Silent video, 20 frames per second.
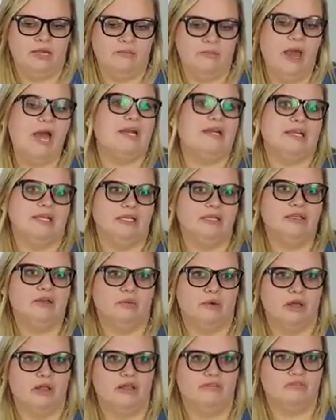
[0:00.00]
mandate
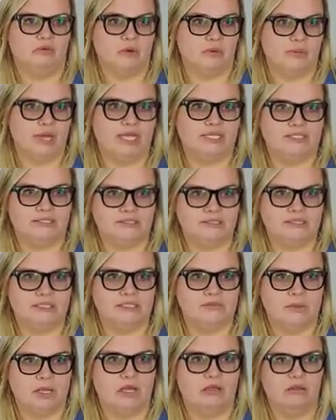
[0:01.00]
that we all have to wear masks
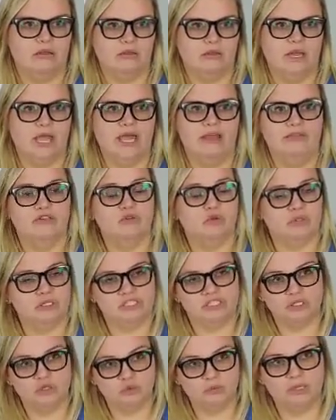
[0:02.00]
as well. and there's
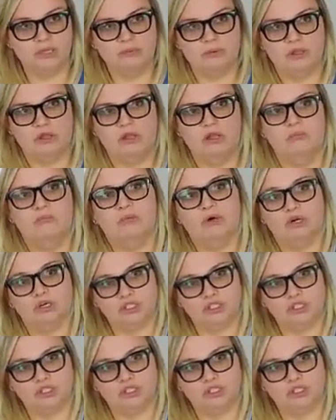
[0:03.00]
only 2 people